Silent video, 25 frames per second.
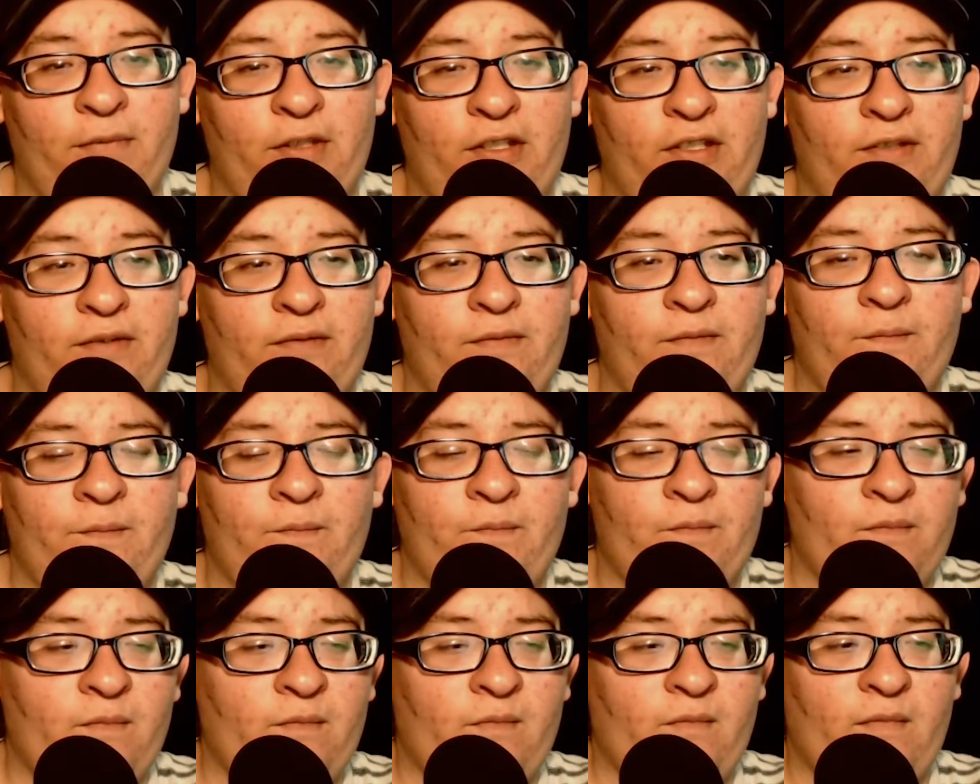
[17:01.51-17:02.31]
But
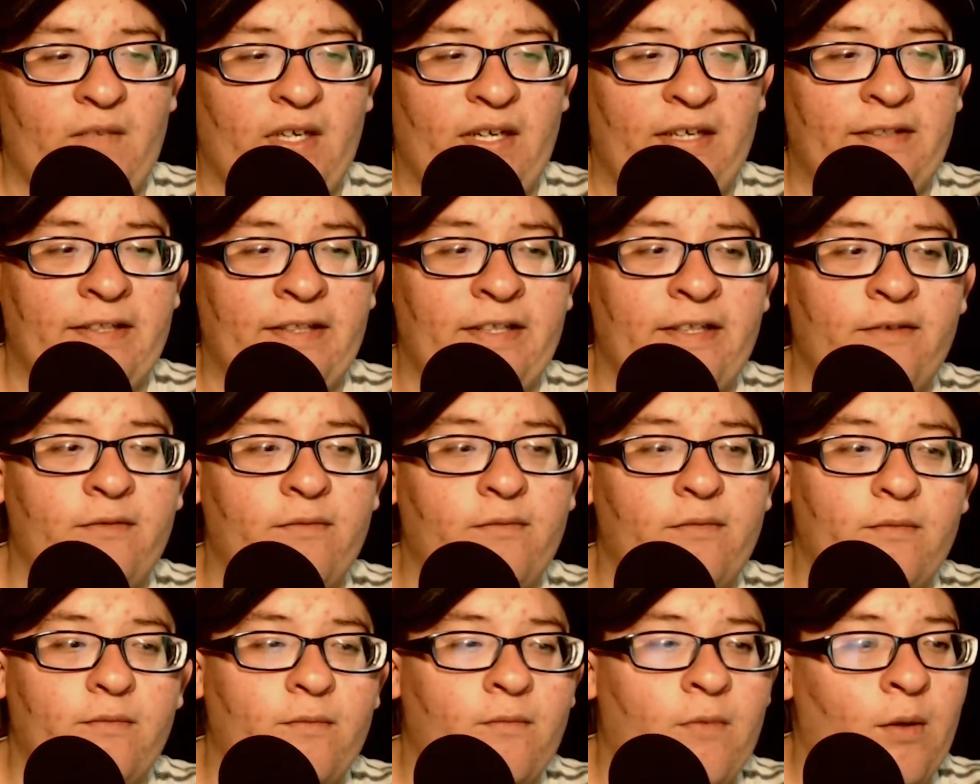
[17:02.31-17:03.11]
I think
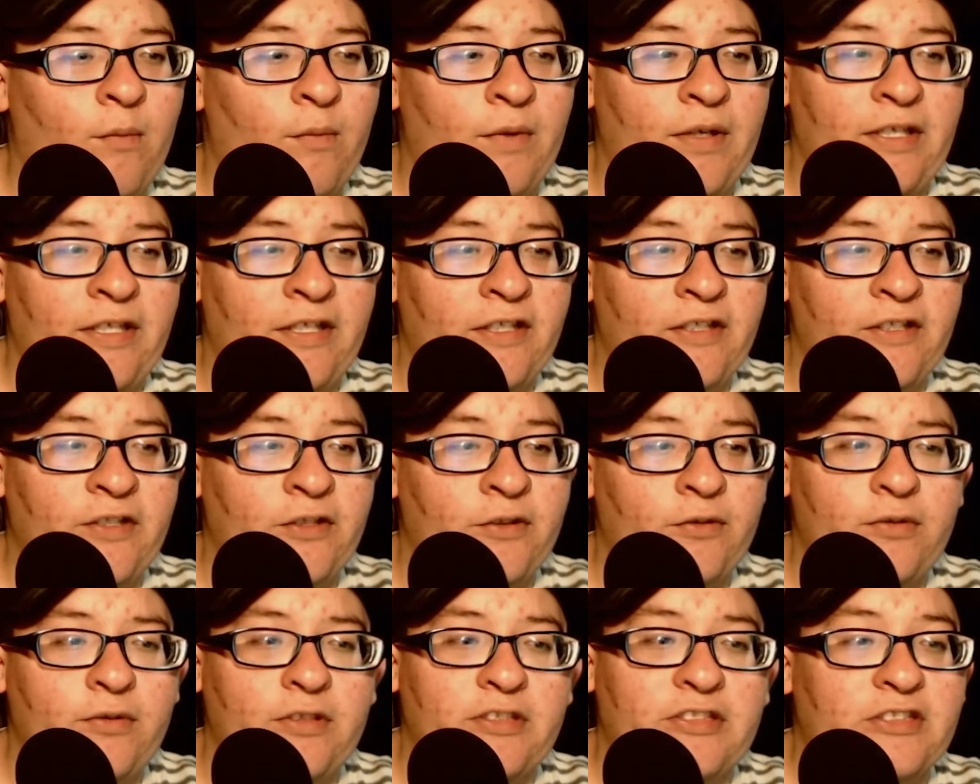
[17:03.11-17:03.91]
what we need to
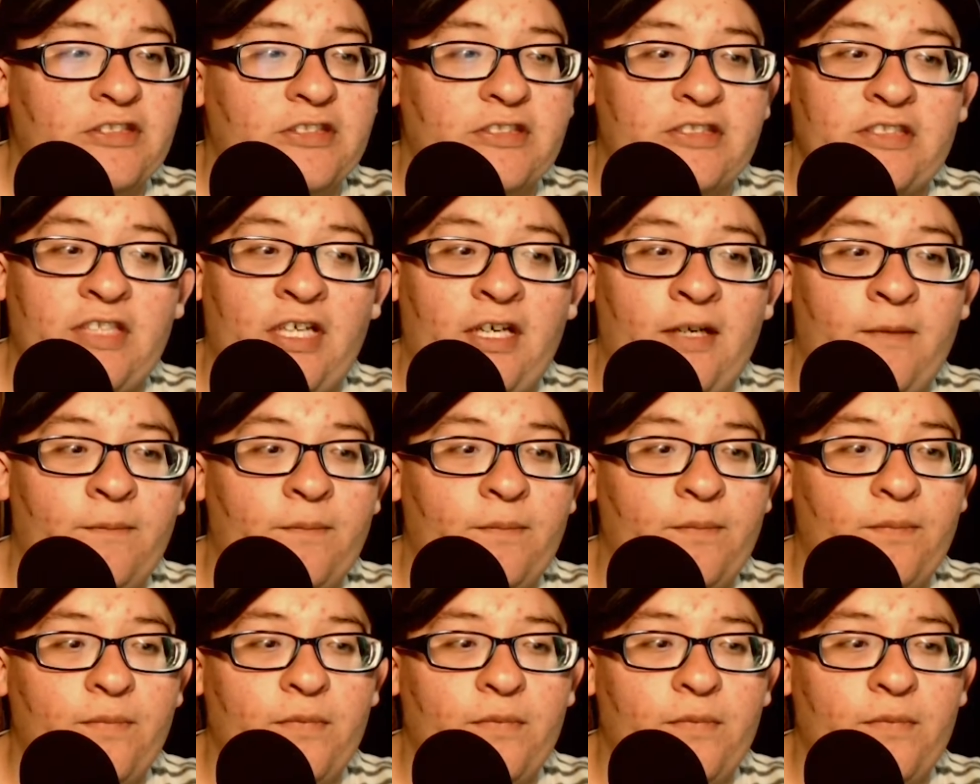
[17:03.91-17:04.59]
do is stop.